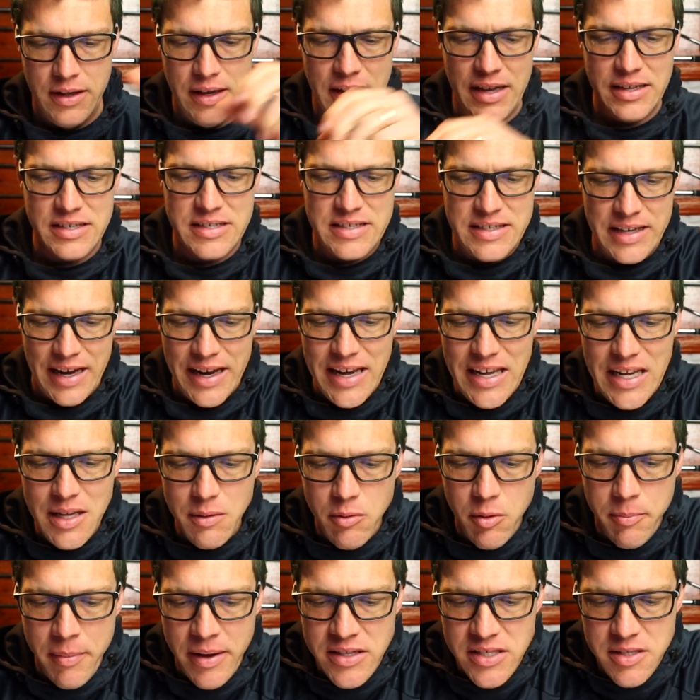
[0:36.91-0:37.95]
It's gaining
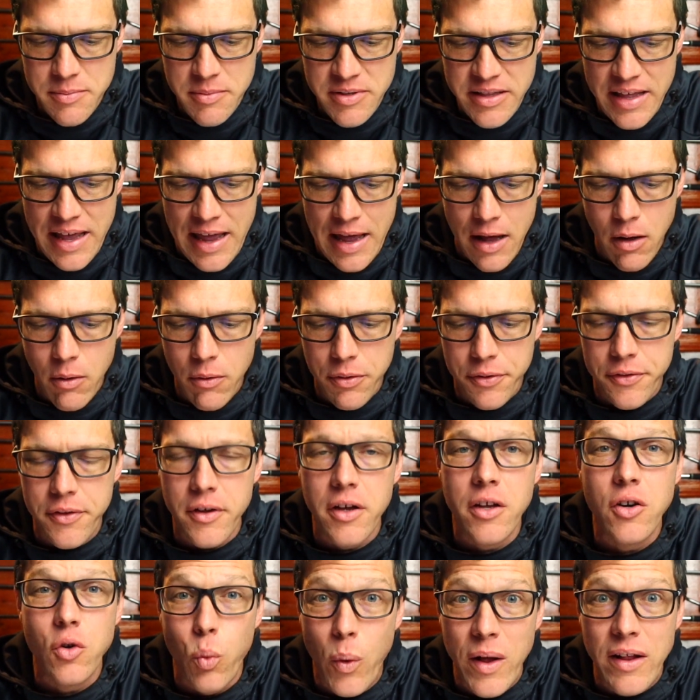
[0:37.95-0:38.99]
momentum in the health
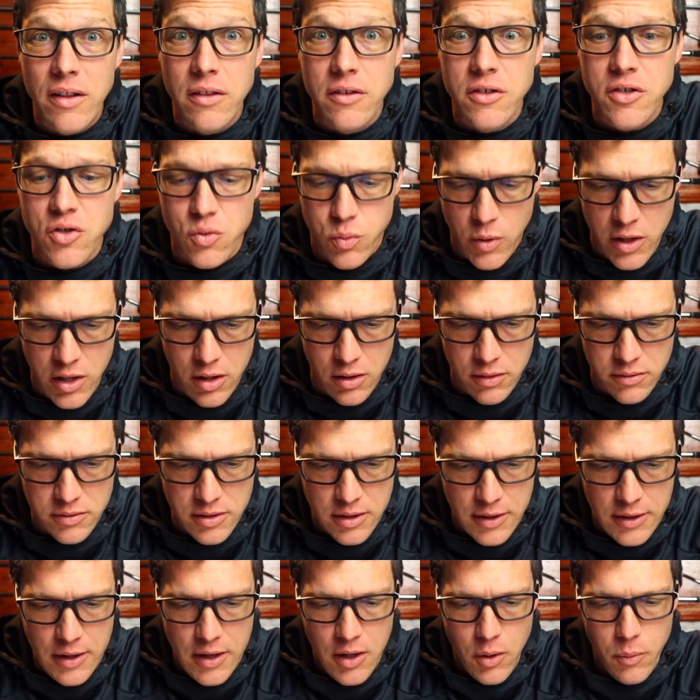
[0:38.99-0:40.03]
and wellness world,
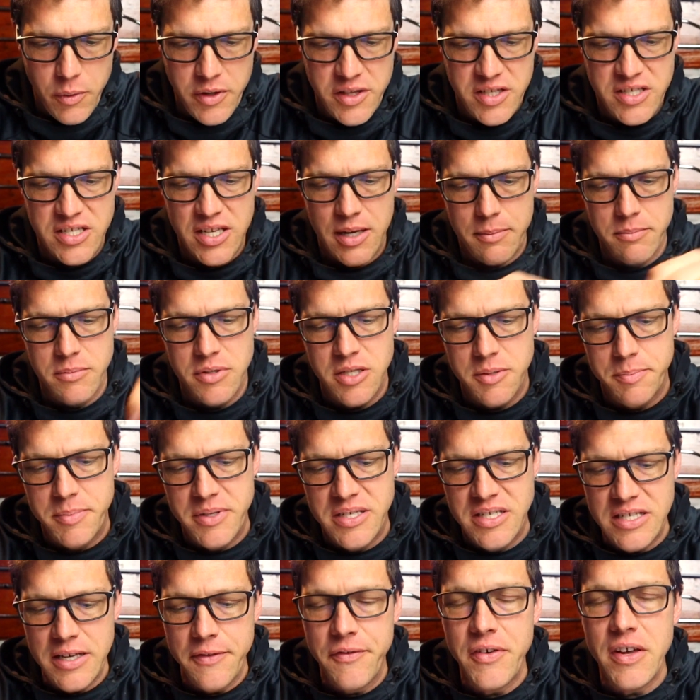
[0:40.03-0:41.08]
with some
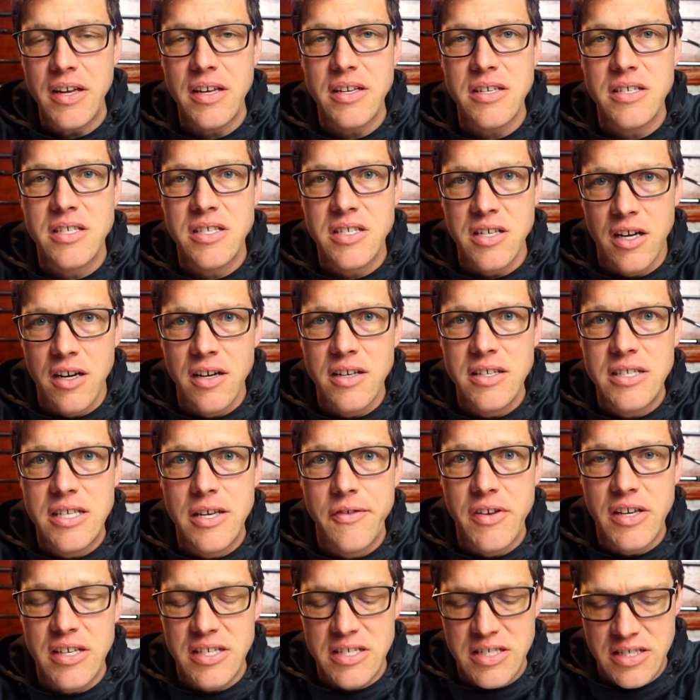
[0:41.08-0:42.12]
specific
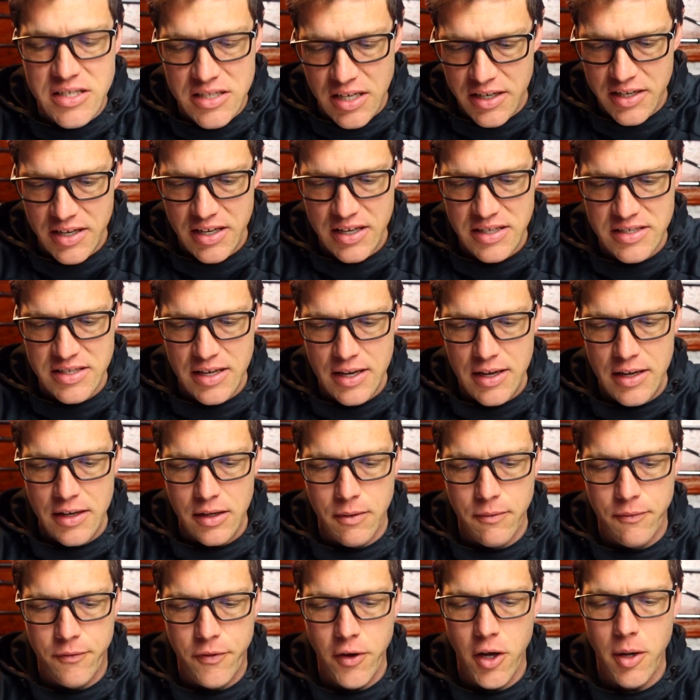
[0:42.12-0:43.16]
scientific studies
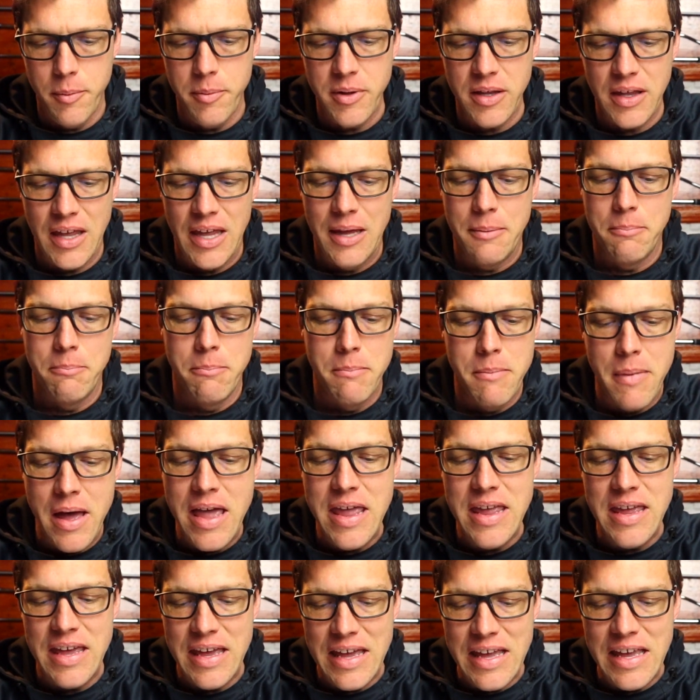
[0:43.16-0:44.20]
confirming it
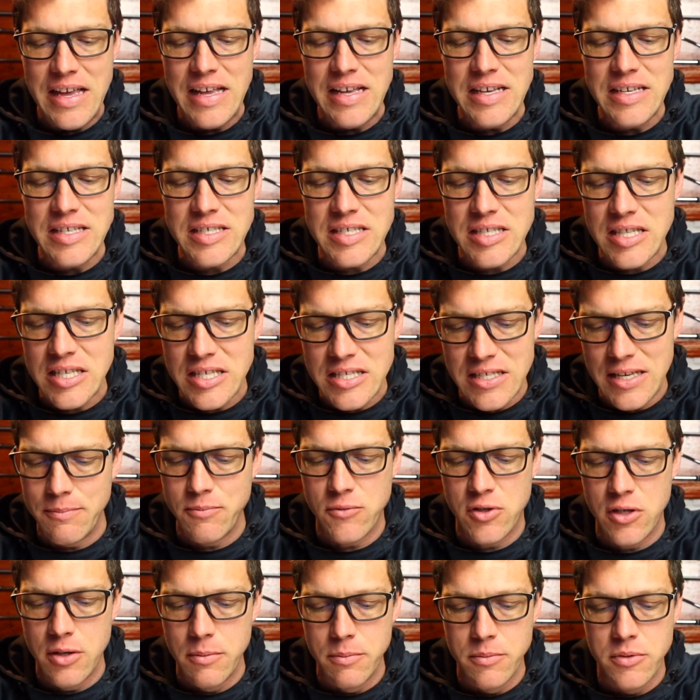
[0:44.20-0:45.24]
may ease the
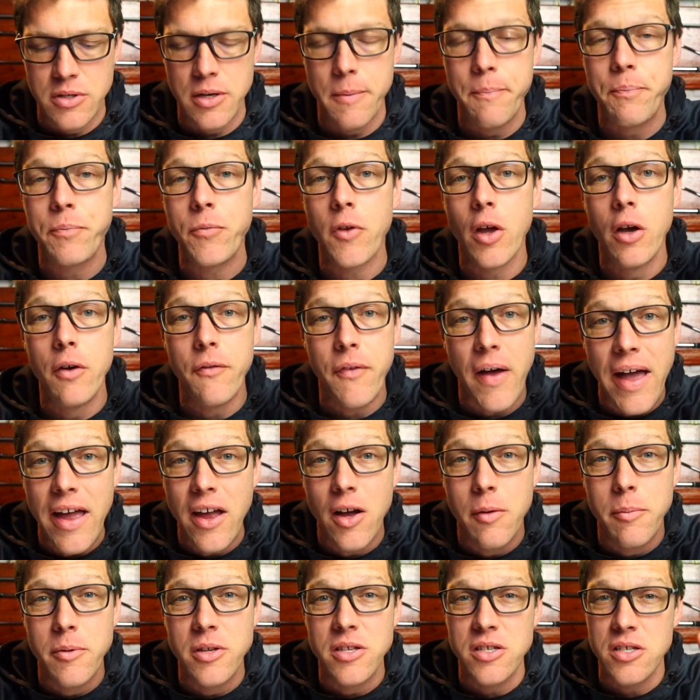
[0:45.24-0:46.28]
symptoms of
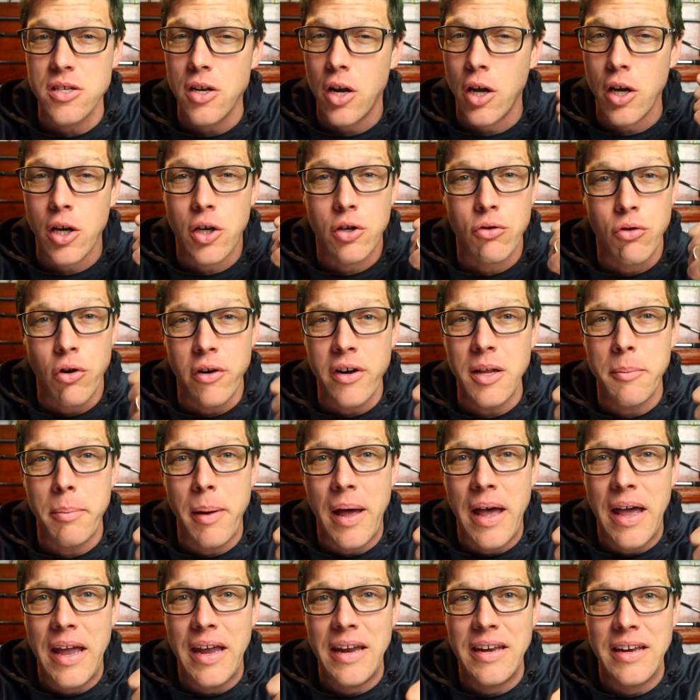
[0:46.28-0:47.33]
ailments like chronic
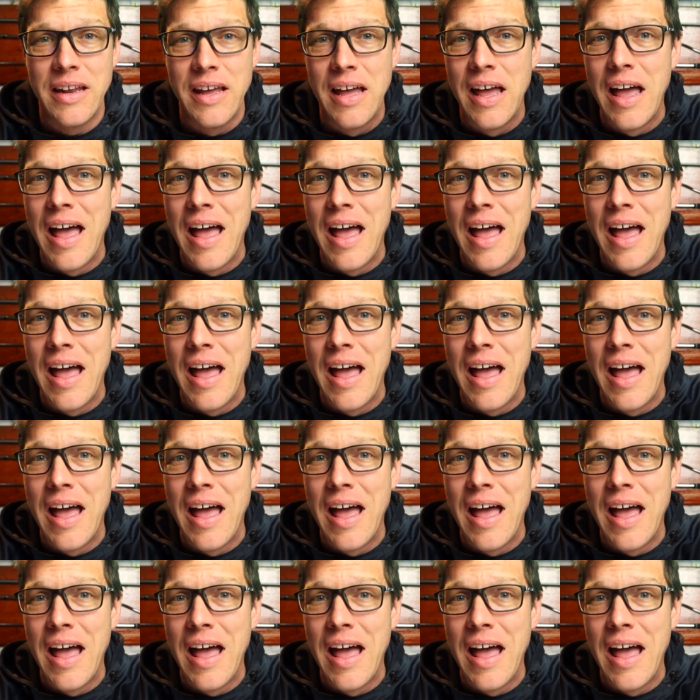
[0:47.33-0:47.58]
pain